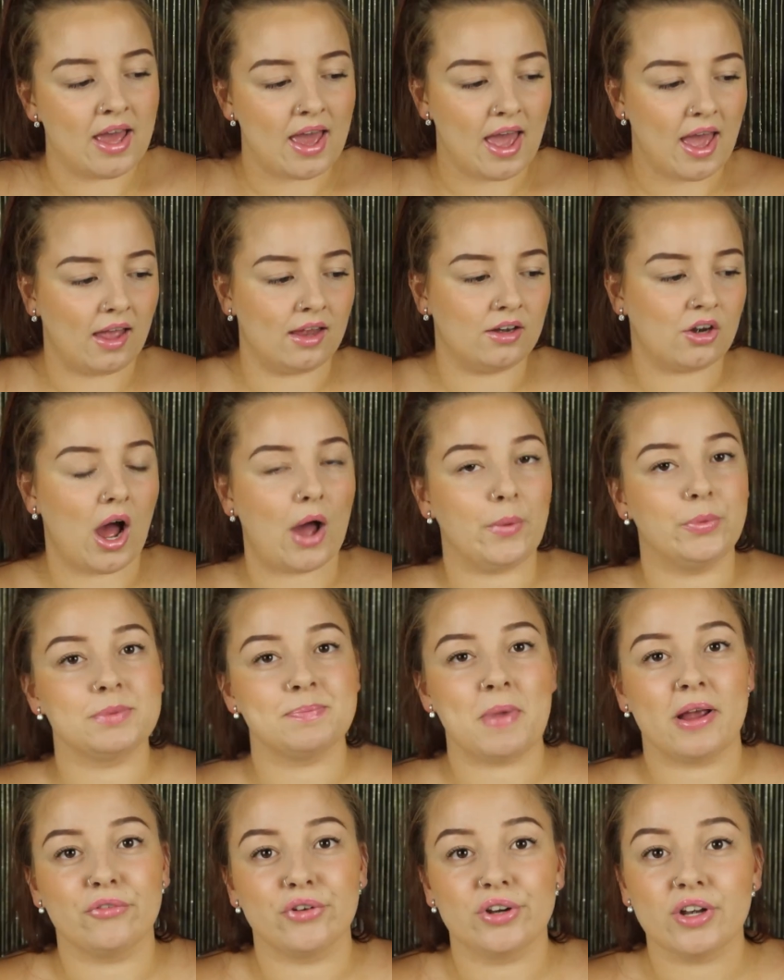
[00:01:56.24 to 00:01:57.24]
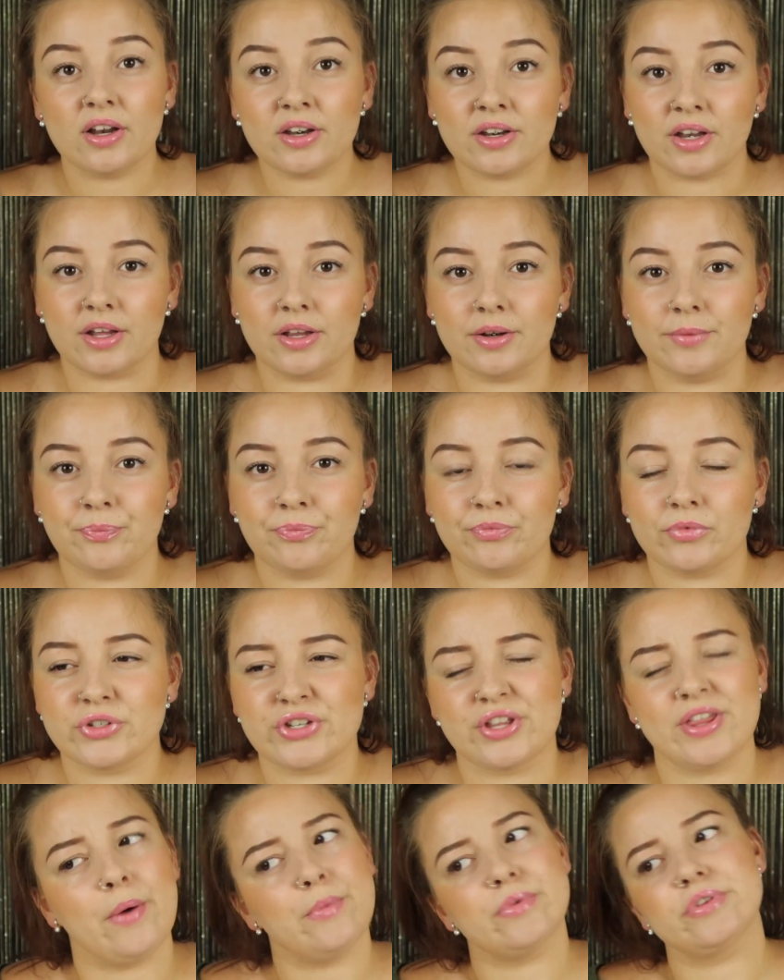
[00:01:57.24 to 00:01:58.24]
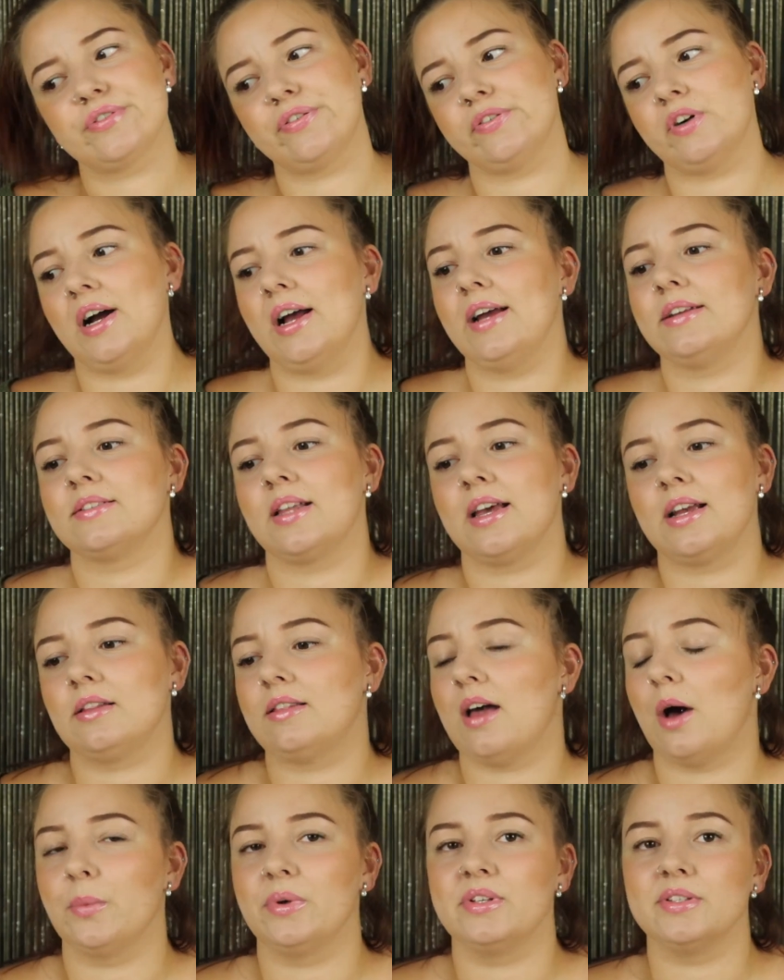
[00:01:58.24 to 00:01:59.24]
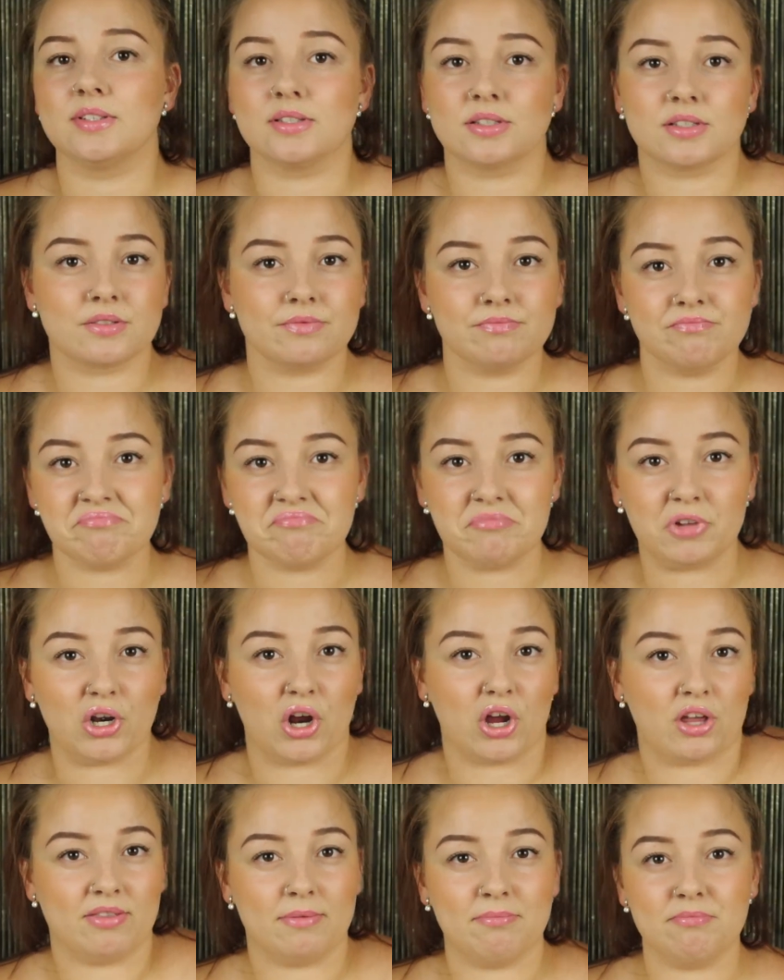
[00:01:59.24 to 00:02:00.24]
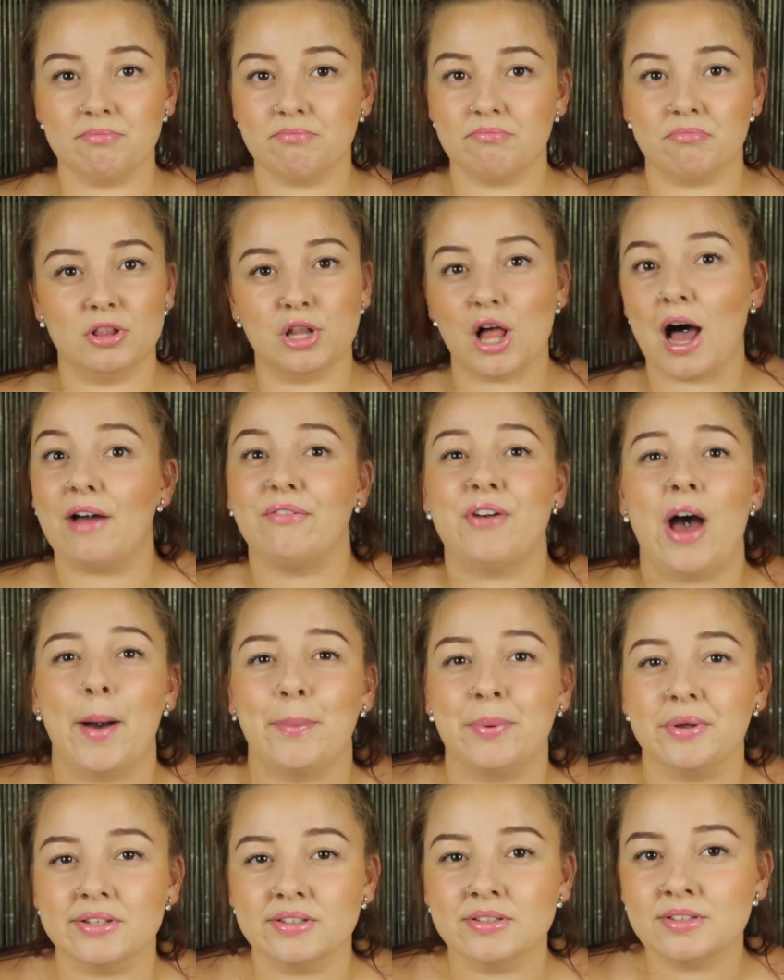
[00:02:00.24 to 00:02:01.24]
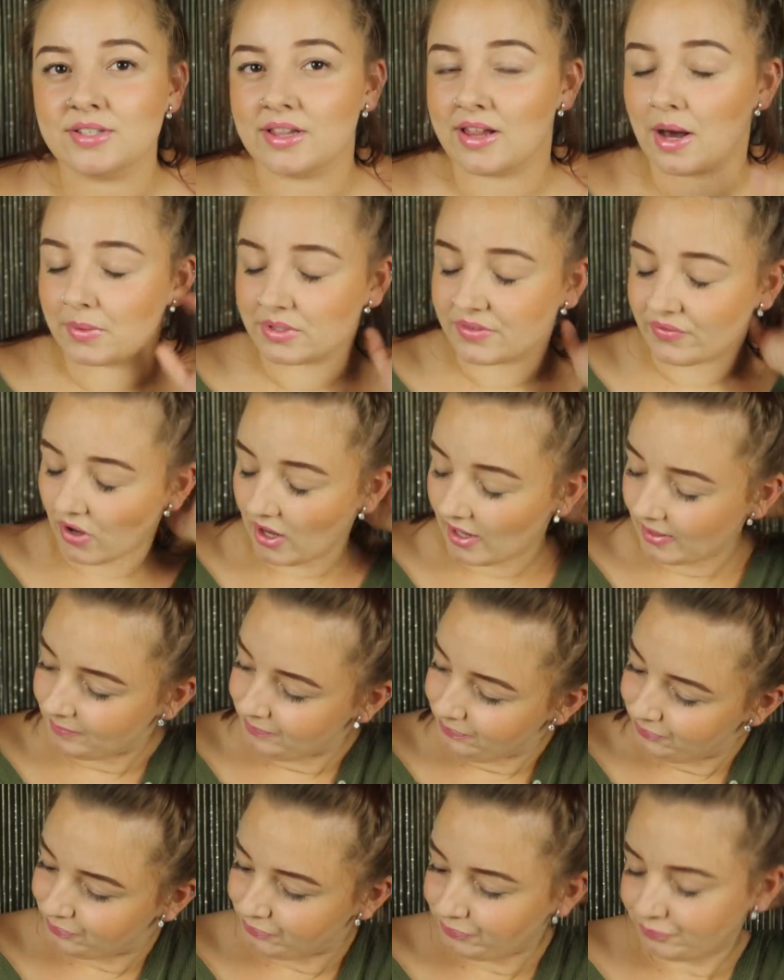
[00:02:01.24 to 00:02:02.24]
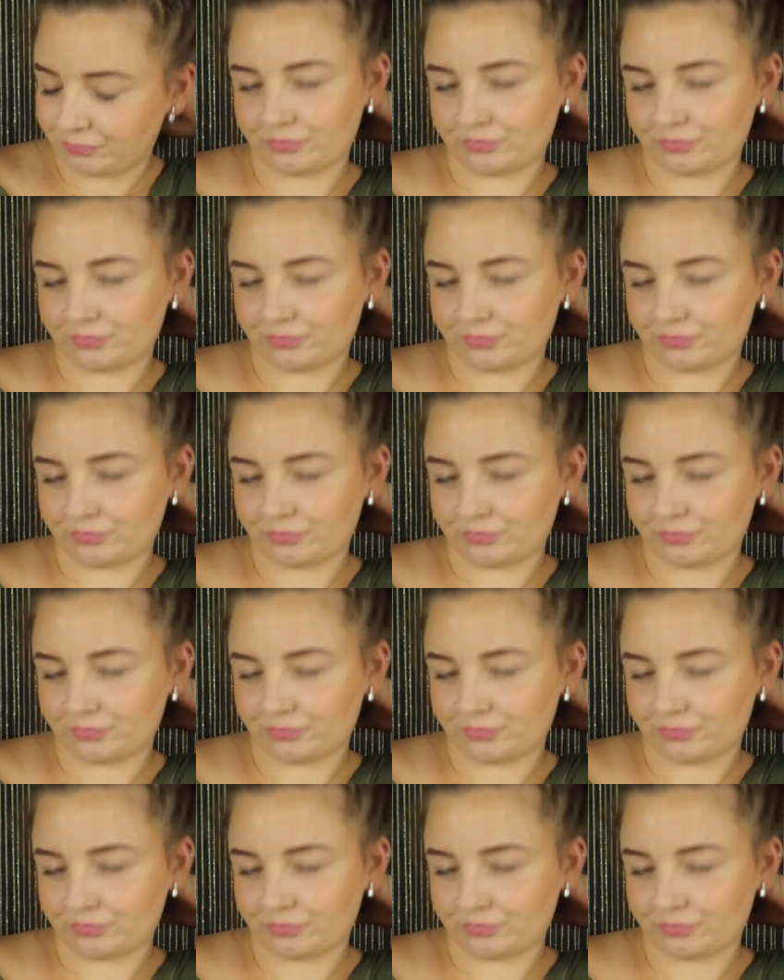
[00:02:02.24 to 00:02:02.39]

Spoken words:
and I was made redundant. So that was fine. That was, life happens, so that was fine.